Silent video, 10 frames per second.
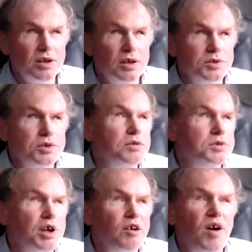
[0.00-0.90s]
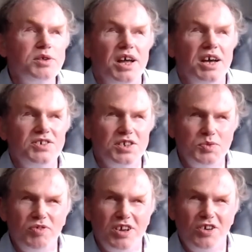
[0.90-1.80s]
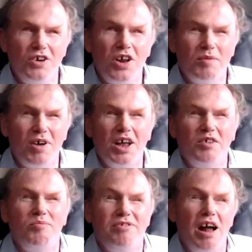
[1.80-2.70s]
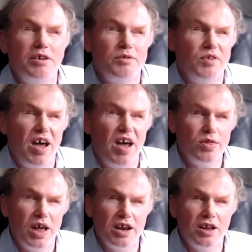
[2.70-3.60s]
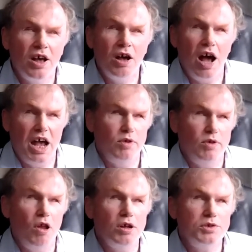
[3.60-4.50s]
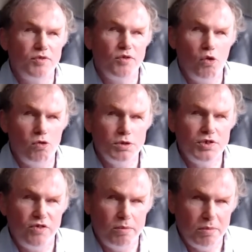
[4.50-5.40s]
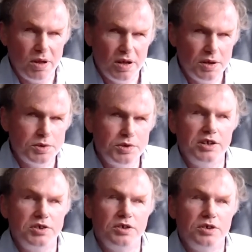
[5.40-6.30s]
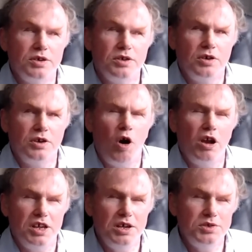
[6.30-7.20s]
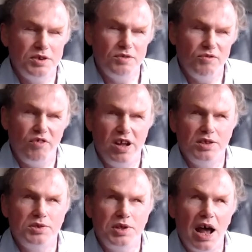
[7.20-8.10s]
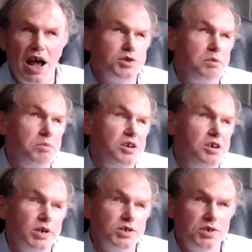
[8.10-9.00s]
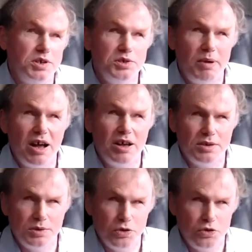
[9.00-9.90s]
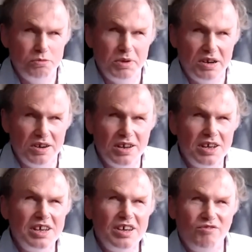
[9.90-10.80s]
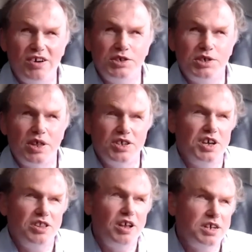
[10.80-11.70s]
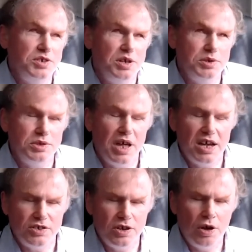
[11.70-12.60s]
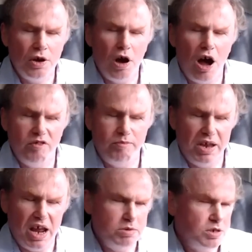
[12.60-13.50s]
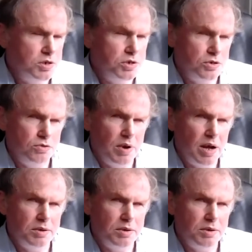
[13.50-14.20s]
So self-isolation is pretty good. I'm kind of proud of the fact that I have lots of calls from sighted colleagues and friends asking me questions about Zoom and various other technologies that I've been able to